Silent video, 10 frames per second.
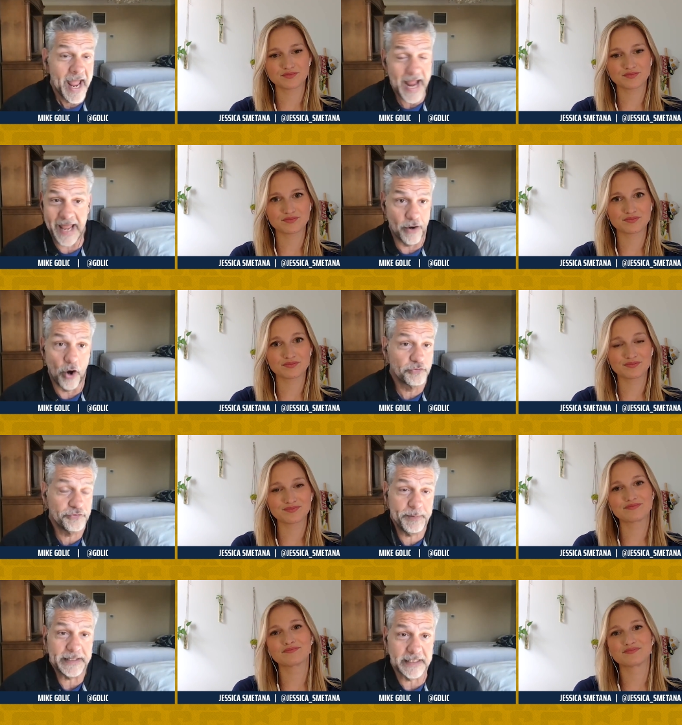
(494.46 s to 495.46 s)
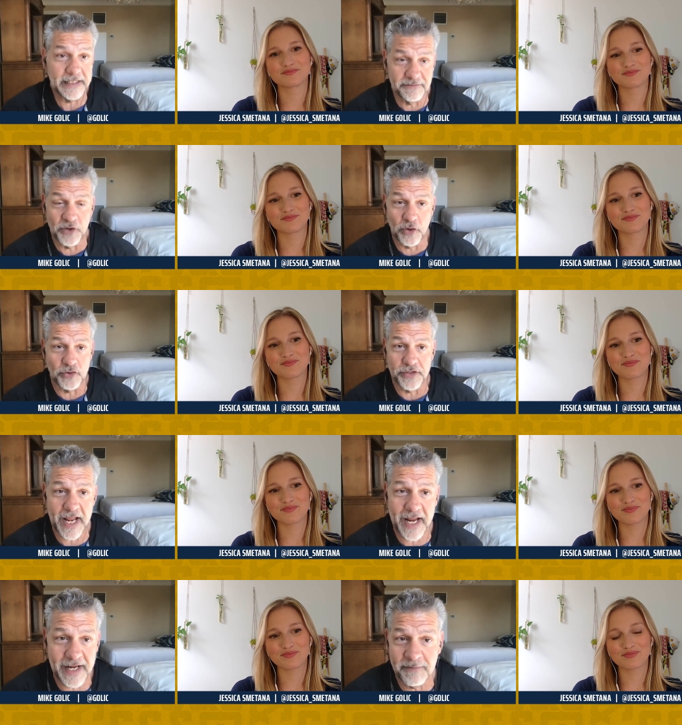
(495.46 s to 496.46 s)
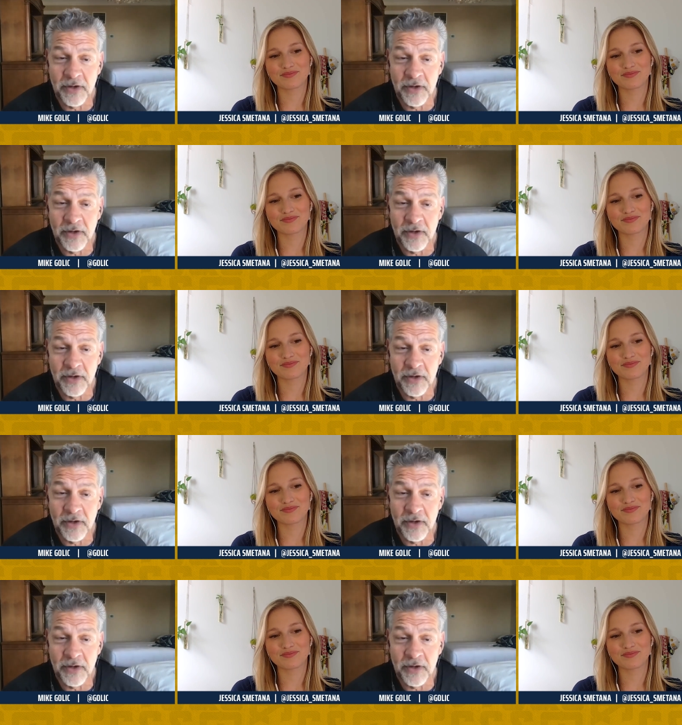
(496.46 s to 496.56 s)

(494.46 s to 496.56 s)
Speaker 1: And oh, speaking of Notre Dame,